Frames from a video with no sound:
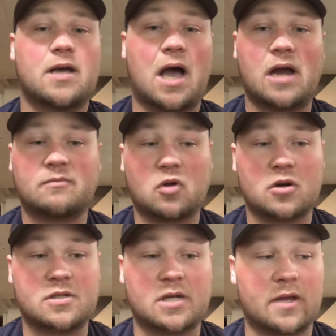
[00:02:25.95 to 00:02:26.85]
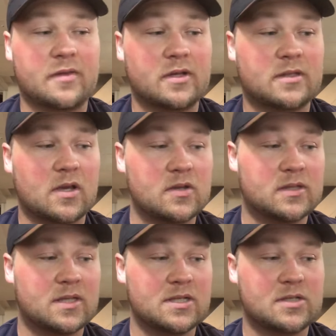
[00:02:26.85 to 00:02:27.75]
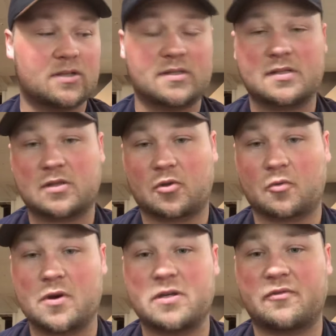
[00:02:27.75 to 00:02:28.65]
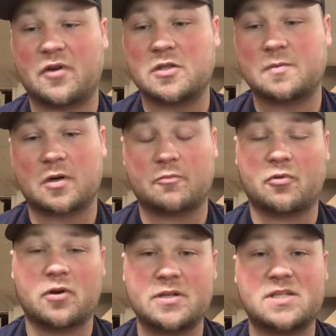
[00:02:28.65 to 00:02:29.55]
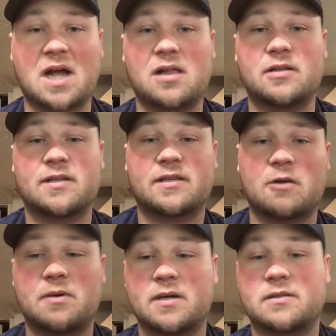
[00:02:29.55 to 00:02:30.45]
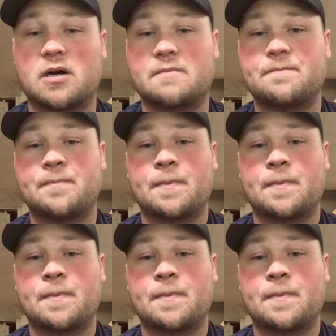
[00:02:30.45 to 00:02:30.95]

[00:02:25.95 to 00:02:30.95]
Adam Larson, I think they, these three defensemen are pretty solid that they picked up.